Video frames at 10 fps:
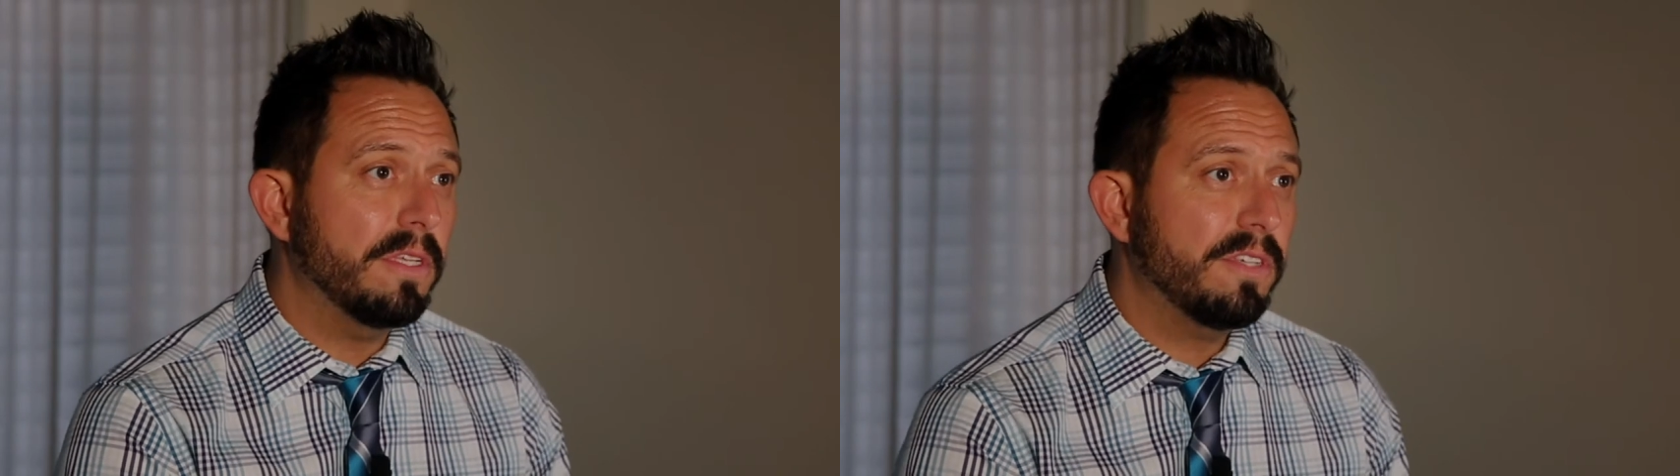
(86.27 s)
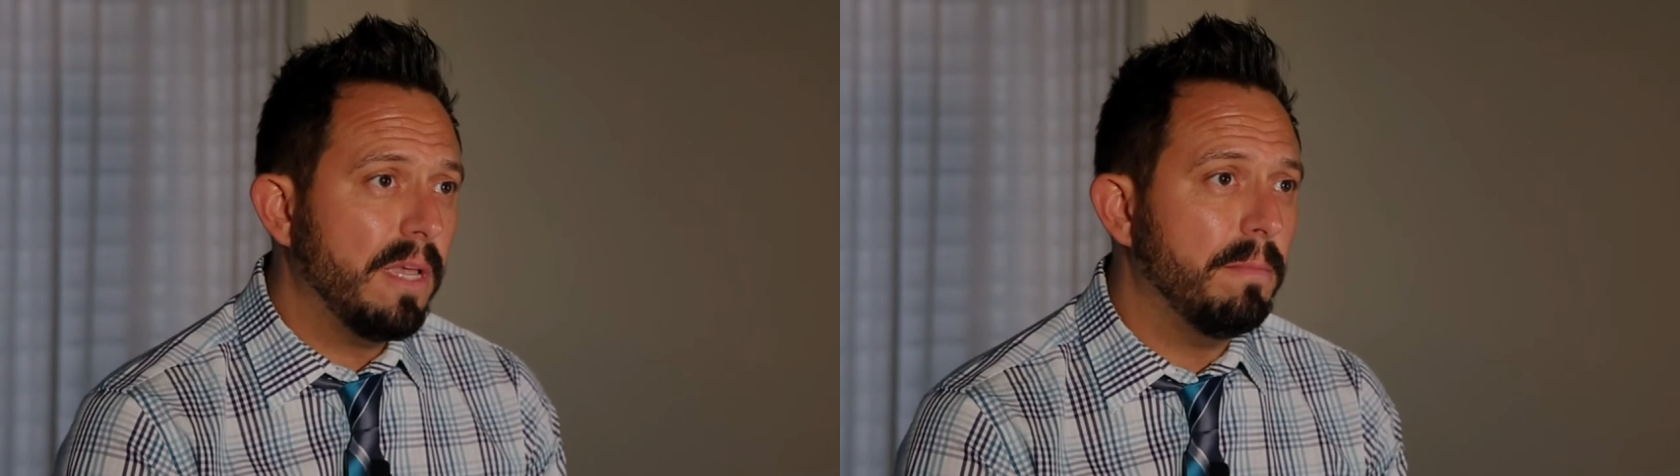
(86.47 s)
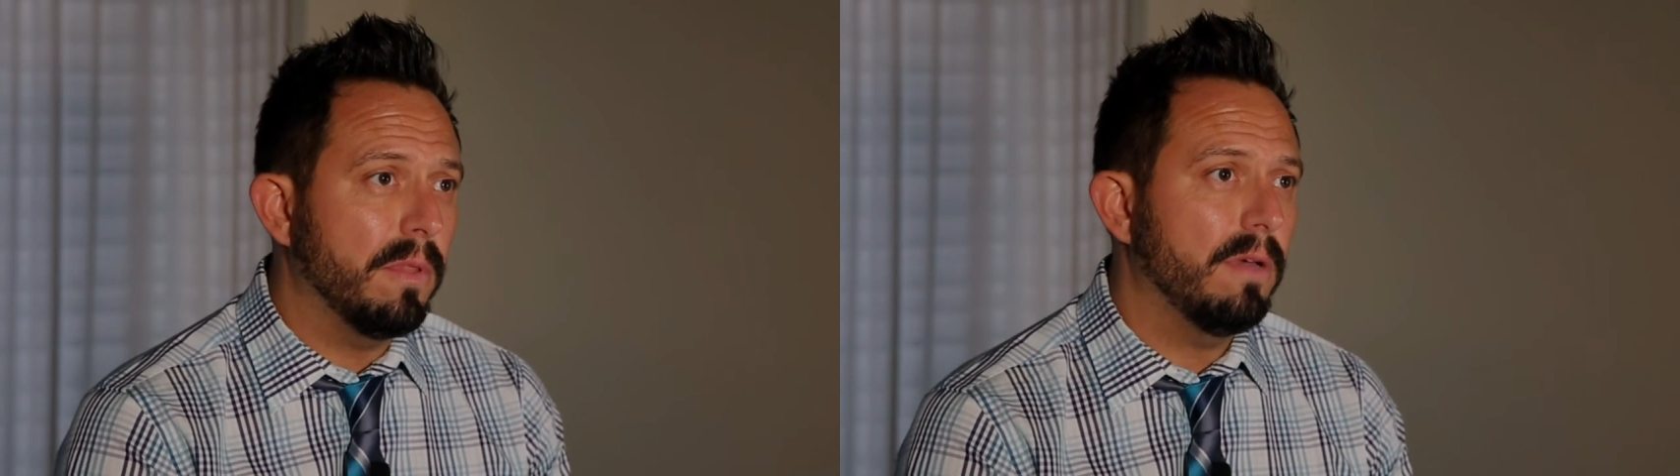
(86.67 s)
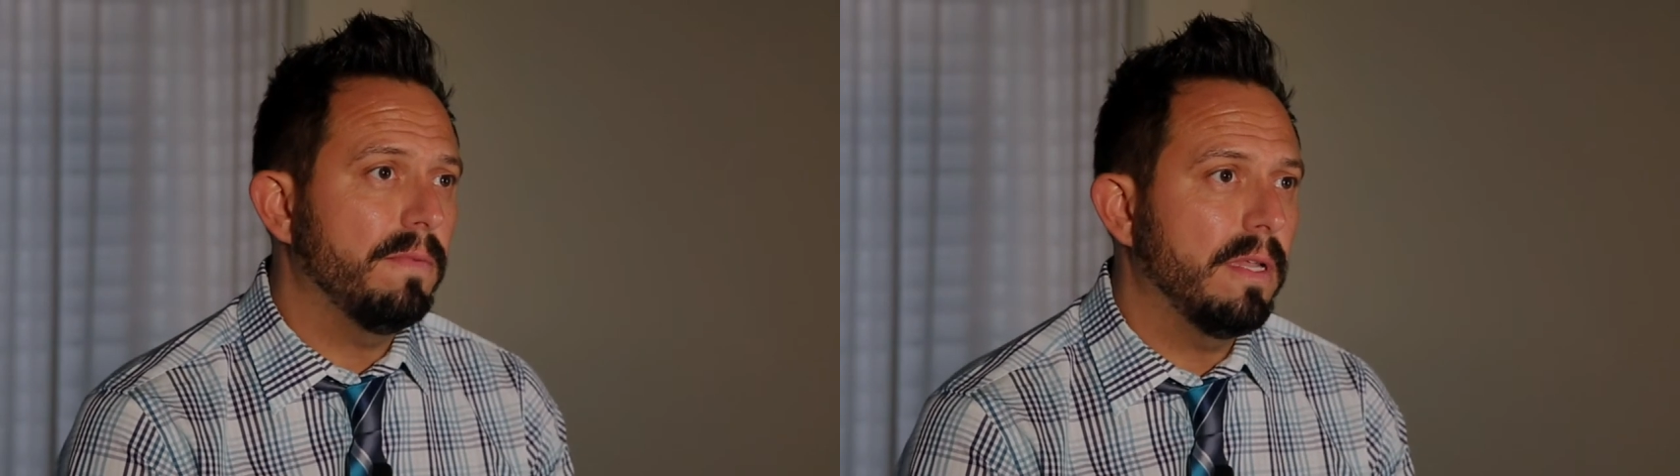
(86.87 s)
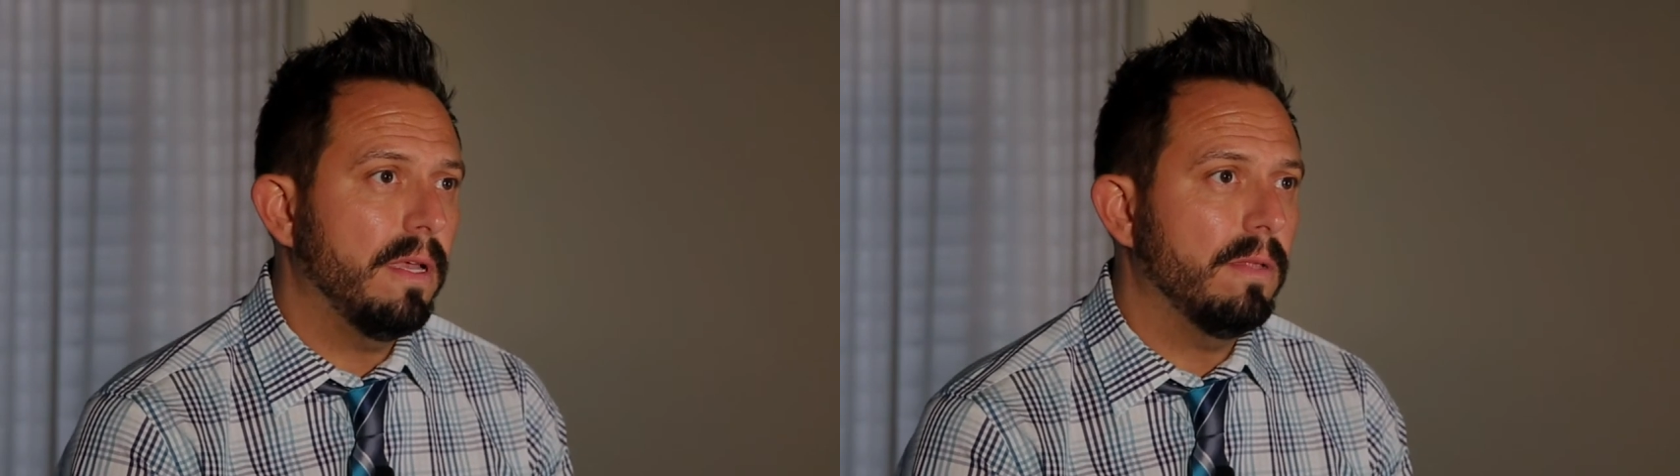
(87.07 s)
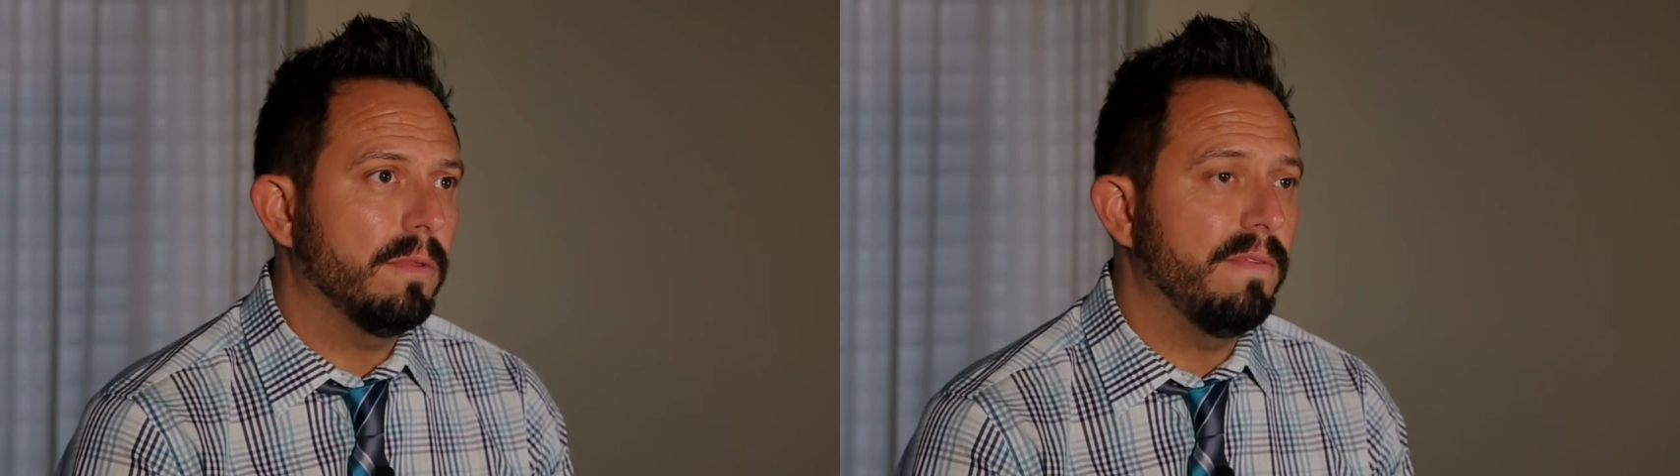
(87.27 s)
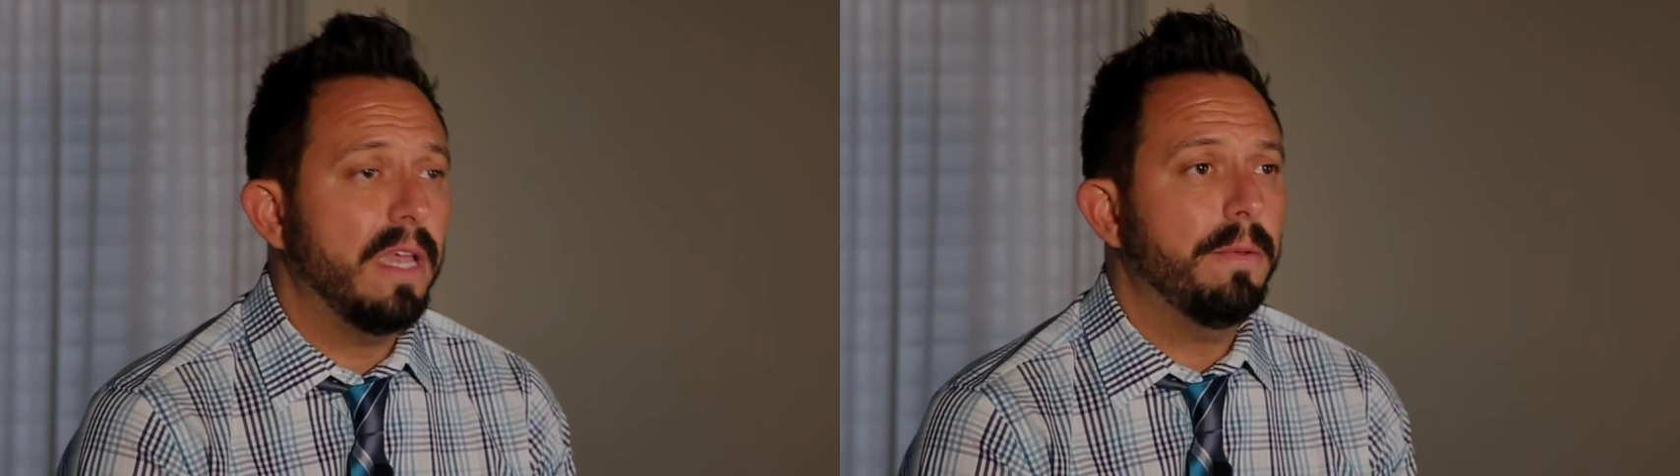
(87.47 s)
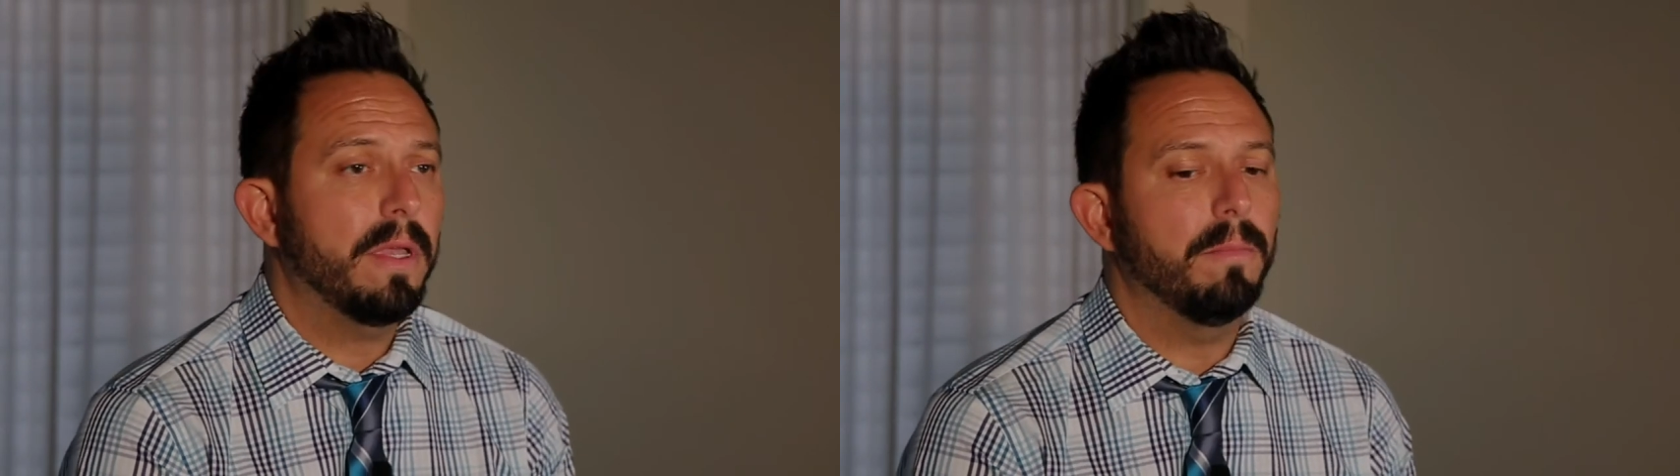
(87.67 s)
it's capable of and, and the
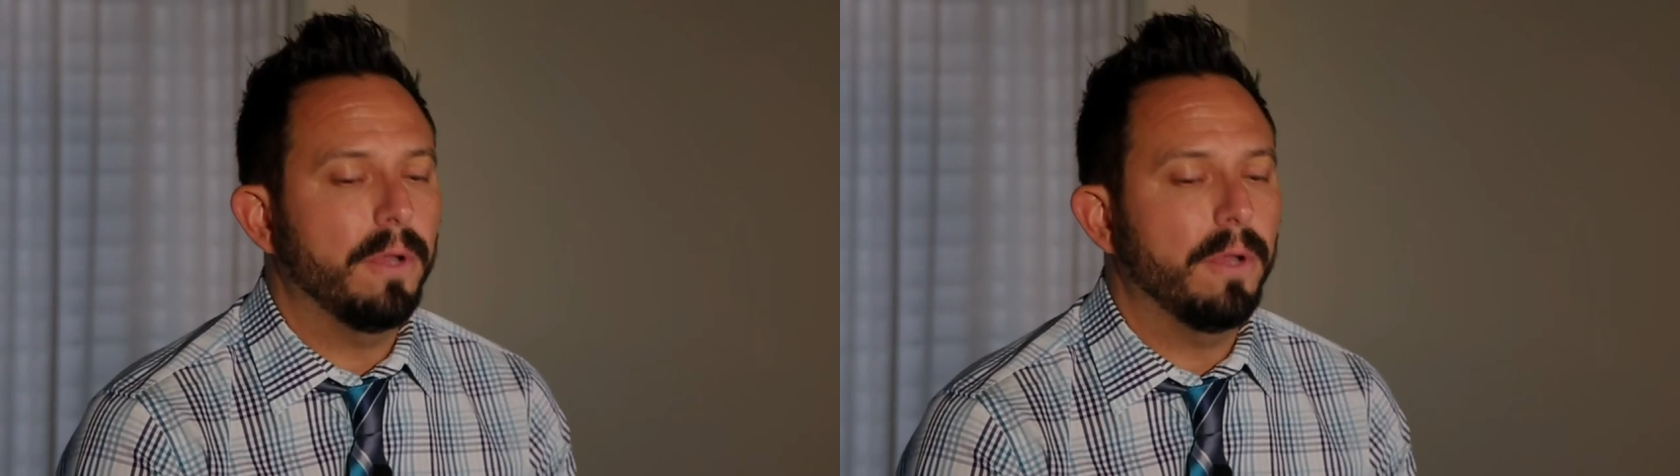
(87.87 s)
value it can